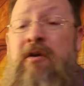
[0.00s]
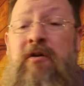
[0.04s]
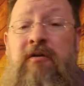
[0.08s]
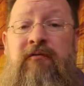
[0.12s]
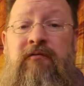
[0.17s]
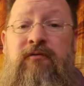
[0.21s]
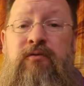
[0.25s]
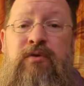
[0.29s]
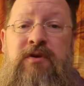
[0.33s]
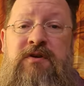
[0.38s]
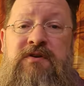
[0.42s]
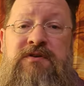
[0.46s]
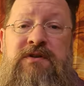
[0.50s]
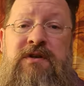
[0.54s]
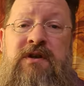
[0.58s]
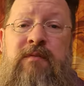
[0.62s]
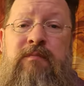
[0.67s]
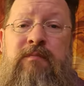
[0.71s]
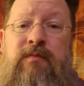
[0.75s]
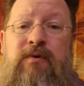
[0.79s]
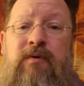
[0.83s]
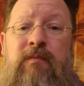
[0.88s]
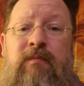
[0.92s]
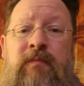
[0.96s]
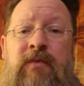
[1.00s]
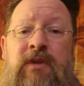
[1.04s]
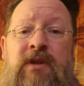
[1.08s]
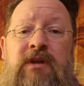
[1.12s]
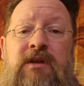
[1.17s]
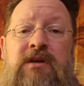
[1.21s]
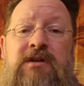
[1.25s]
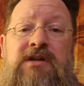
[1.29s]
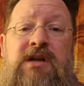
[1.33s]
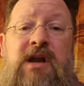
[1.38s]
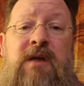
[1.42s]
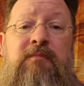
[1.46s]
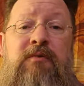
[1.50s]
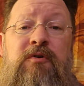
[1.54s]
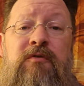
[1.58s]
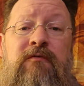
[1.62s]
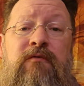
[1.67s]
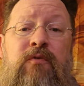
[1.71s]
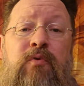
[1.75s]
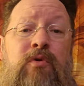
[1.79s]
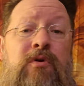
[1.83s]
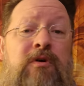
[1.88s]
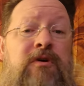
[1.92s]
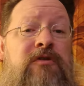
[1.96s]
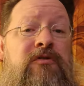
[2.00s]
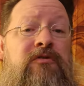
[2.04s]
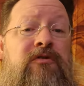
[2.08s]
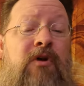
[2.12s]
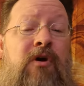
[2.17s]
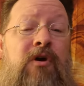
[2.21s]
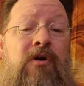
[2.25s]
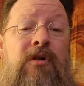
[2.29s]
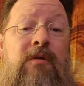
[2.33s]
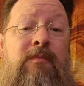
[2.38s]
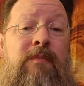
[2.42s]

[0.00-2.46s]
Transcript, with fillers: For example, Chapter four is all